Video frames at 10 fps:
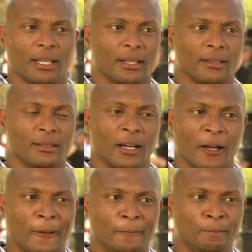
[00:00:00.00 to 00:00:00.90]
and
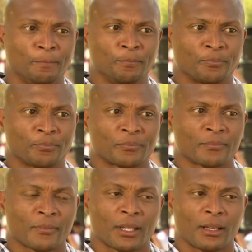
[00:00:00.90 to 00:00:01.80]
um,
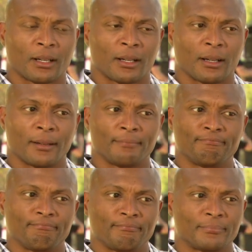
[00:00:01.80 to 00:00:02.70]
um,
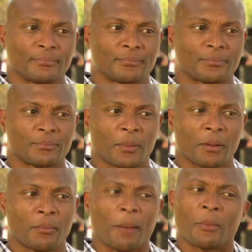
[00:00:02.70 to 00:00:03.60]

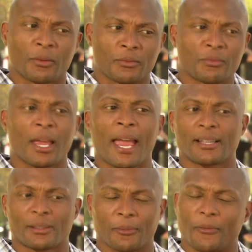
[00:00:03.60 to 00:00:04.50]
I'm gonna
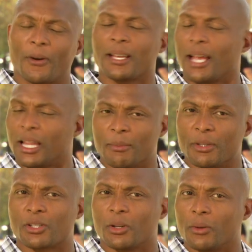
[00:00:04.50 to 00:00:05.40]
add some fun
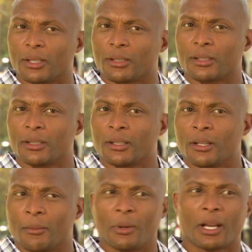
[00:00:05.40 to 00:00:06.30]
element to it.
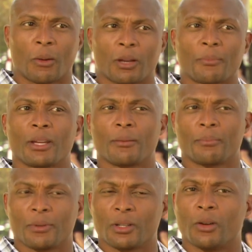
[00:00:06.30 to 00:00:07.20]
But I want to be,
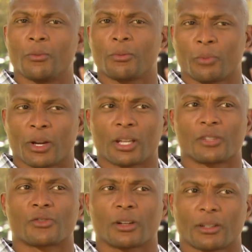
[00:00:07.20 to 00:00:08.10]
you know, bring
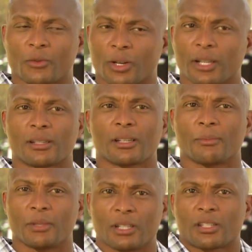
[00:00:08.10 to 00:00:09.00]
constructive
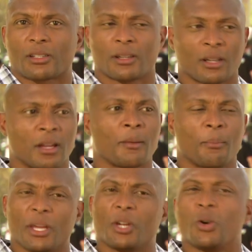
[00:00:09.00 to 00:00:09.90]
criticism and just
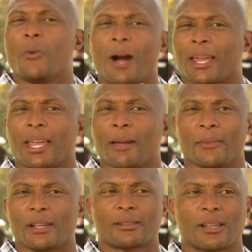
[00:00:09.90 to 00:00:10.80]
be who I am.
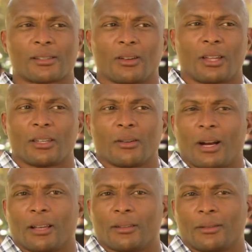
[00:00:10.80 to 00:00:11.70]
That's that's all I know
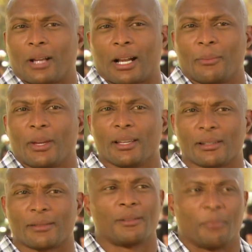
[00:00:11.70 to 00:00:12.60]
how how to be
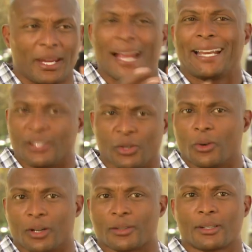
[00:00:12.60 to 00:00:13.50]
is to be Eddie
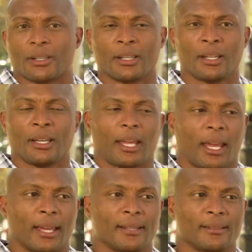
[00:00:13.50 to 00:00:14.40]
George,
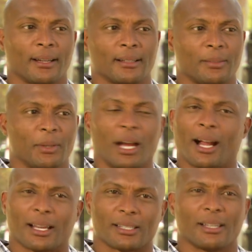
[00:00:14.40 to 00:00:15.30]
and uh, to be
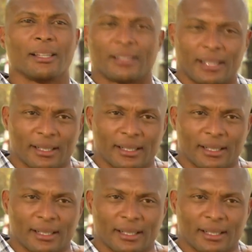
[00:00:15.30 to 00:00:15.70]
honest in,